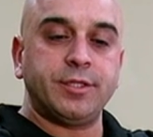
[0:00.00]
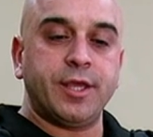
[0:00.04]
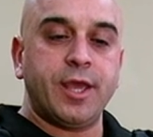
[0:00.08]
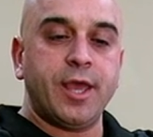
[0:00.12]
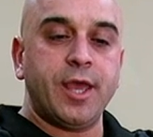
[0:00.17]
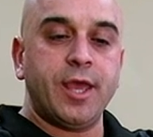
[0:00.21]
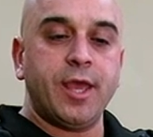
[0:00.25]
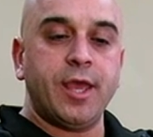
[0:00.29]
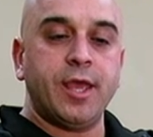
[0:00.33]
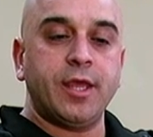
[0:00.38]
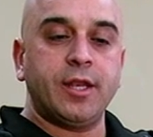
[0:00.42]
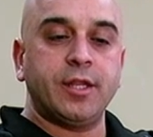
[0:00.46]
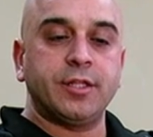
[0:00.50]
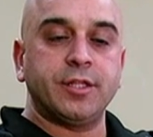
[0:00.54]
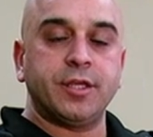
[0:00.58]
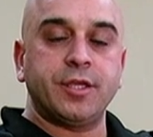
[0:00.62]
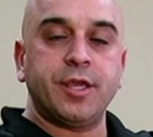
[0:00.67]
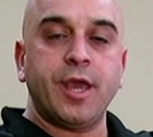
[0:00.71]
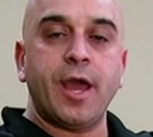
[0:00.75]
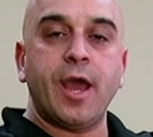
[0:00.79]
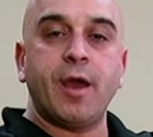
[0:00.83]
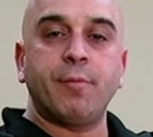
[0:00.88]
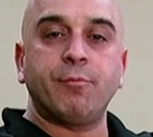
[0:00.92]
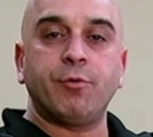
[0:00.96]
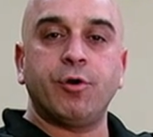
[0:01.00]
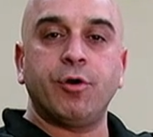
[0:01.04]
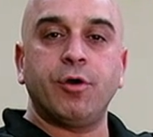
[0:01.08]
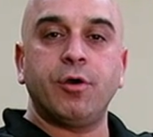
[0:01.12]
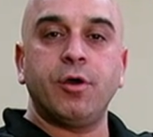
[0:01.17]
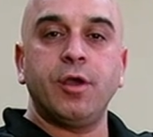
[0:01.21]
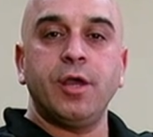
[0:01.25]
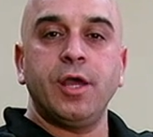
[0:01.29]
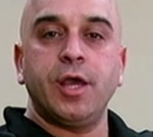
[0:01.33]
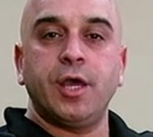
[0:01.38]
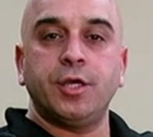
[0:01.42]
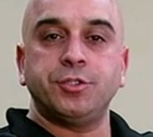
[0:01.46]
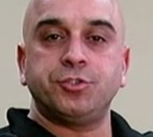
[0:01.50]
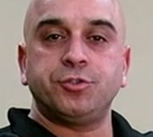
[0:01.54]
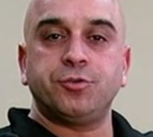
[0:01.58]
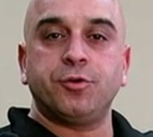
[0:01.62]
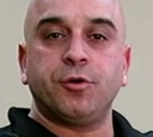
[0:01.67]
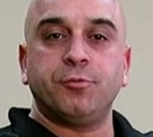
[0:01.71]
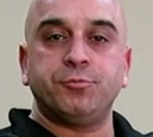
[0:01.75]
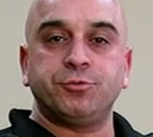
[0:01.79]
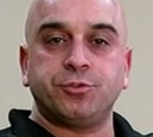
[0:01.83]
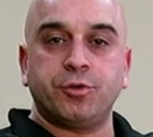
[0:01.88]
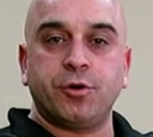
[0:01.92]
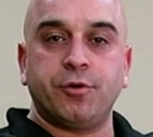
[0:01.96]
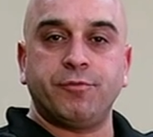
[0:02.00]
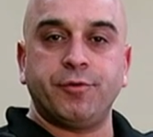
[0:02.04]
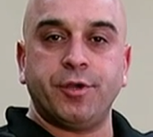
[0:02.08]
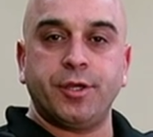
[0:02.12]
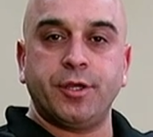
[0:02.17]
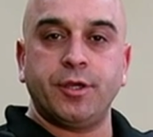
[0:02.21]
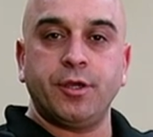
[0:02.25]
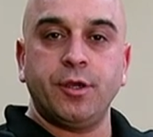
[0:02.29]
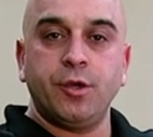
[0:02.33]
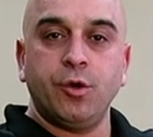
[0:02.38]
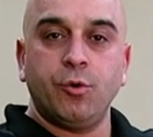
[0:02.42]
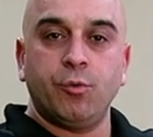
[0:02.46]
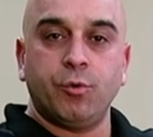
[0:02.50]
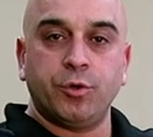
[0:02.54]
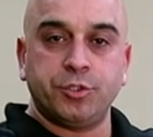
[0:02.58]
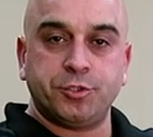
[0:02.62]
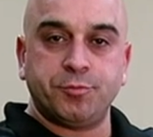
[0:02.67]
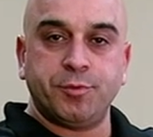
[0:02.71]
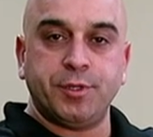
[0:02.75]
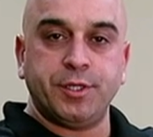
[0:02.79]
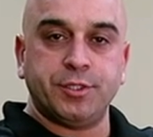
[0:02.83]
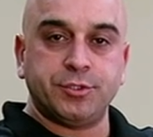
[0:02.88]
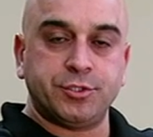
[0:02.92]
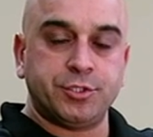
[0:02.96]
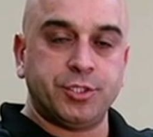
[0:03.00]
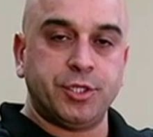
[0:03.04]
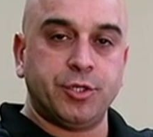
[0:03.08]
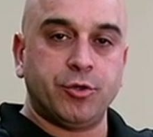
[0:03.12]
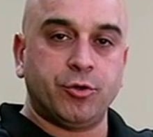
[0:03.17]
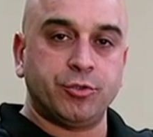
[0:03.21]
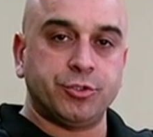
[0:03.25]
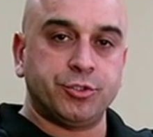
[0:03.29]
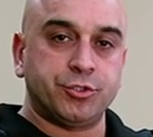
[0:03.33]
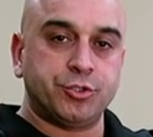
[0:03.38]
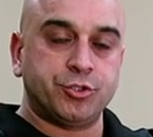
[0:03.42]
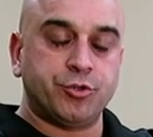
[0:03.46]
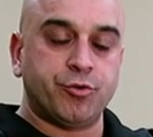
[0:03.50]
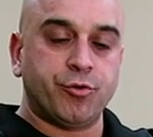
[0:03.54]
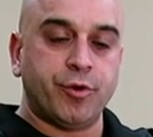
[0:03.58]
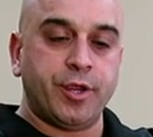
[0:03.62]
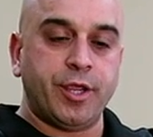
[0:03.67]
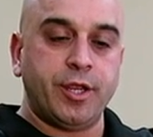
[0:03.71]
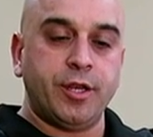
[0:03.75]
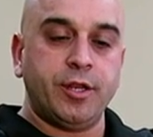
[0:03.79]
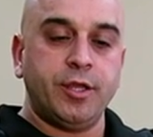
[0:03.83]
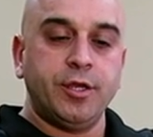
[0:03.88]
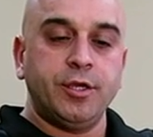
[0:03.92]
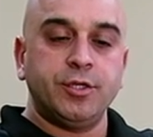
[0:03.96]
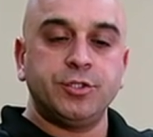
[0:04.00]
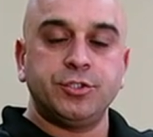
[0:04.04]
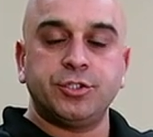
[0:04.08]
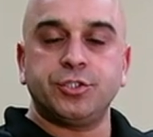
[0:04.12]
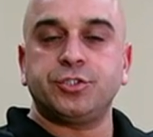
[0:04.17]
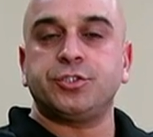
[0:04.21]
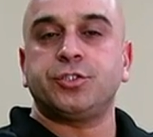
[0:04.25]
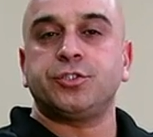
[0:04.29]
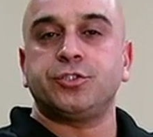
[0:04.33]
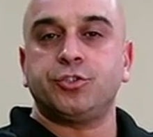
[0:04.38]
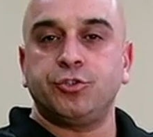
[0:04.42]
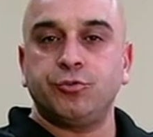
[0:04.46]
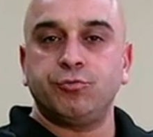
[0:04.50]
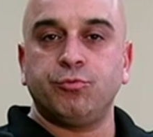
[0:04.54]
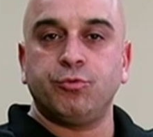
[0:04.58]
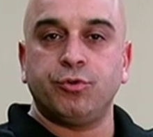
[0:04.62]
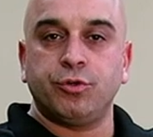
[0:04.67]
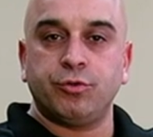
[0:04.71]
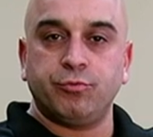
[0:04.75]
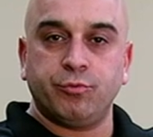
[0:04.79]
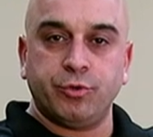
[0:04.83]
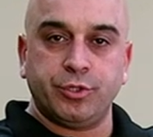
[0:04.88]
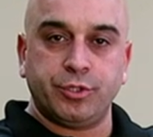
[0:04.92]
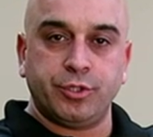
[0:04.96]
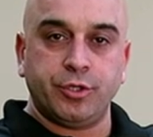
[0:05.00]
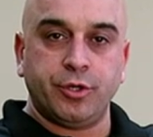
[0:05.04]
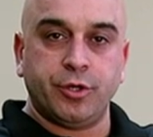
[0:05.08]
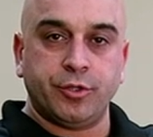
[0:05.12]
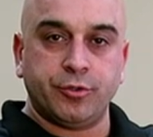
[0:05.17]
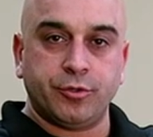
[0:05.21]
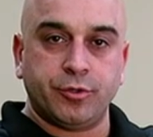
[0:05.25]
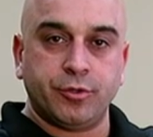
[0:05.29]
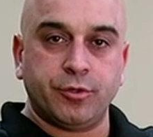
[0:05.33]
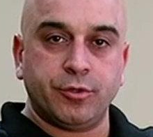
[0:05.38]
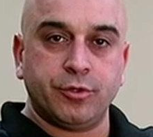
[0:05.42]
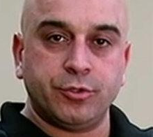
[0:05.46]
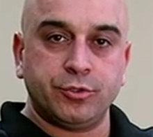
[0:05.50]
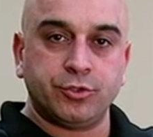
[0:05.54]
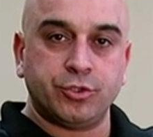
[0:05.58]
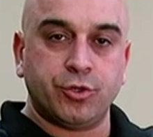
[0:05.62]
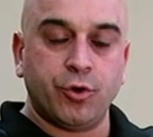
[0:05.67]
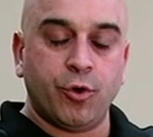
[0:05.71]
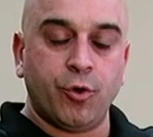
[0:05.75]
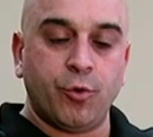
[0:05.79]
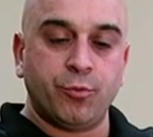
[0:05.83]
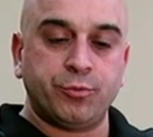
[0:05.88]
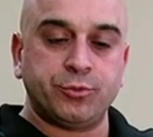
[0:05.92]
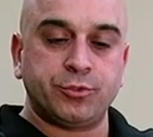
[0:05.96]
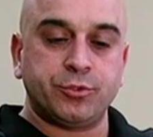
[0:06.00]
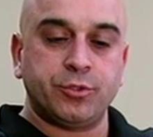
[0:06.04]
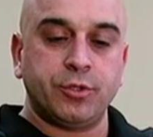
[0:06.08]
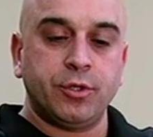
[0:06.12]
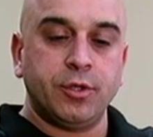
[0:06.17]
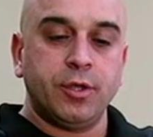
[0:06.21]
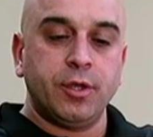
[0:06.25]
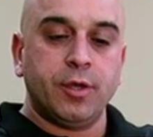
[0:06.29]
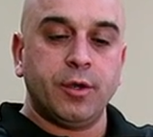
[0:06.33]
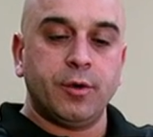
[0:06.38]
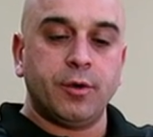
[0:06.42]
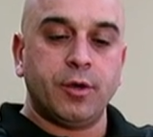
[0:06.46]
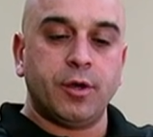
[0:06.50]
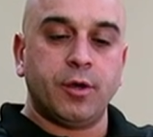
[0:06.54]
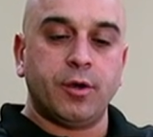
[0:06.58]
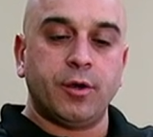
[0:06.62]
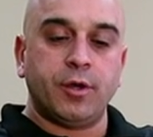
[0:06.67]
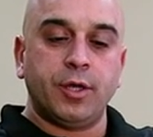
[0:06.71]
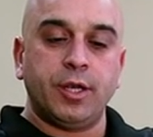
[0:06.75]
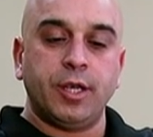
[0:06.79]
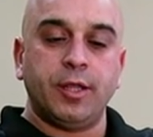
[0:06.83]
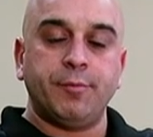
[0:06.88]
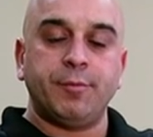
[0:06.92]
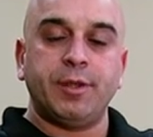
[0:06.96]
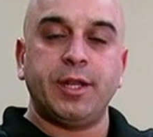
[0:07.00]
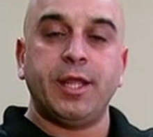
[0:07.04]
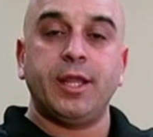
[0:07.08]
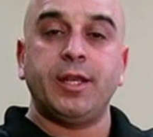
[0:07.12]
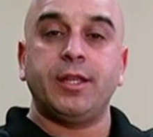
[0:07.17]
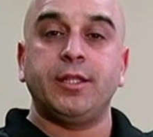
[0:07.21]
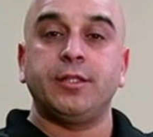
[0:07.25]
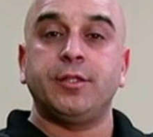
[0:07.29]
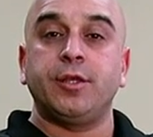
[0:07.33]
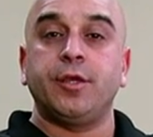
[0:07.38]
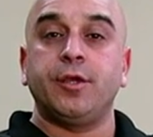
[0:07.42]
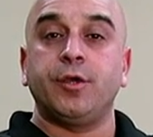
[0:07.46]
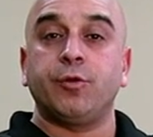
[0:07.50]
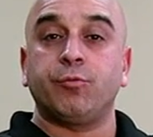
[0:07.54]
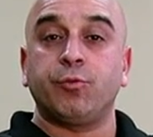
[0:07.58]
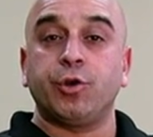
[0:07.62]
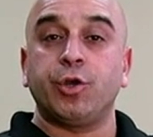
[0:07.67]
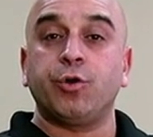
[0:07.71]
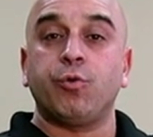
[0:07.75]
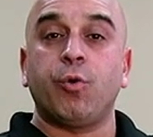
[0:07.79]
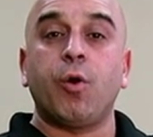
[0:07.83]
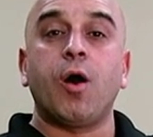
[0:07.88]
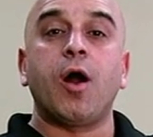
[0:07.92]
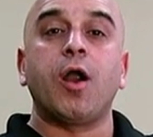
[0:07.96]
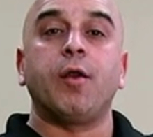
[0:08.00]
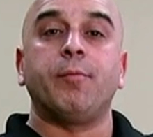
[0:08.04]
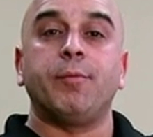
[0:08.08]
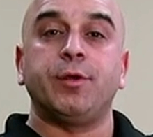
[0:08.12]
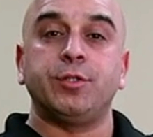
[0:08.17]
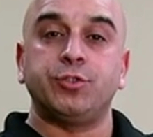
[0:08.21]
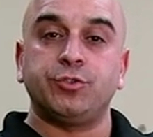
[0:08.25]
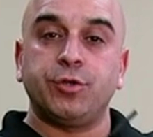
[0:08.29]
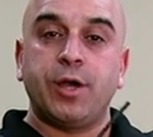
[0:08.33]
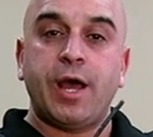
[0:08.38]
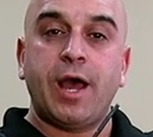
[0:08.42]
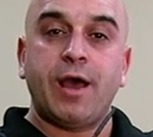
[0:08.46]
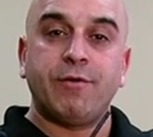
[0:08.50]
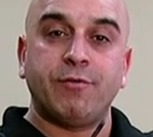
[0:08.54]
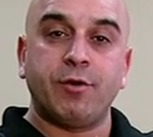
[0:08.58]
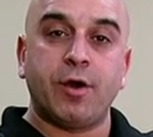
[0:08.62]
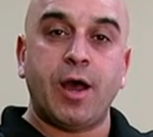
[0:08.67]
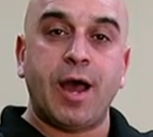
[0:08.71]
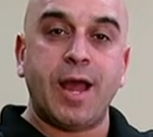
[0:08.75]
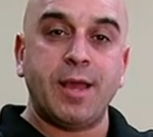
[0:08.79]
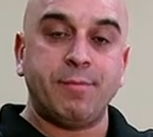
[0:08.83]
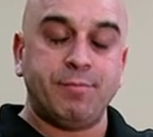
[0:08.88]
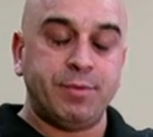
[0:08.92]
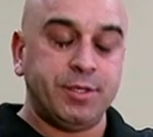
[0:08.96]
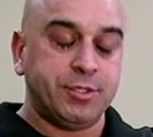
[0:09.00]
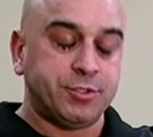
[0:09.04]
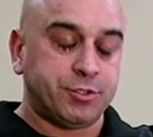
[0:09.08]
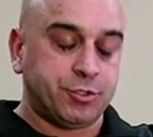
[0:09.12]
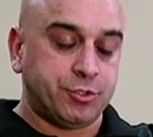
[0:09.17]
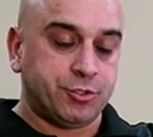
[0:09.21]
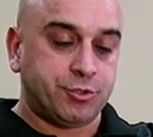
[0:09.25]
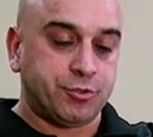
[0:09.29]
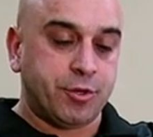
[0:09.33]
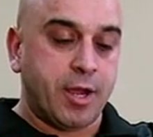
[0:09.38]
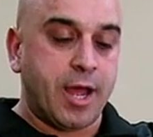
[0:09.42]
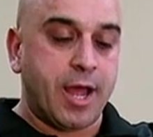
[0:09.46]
the head and the camera as you're observing what's being seen on the screen, just as you would with the other scopes, eliminating the requirement to have an eyepiece at your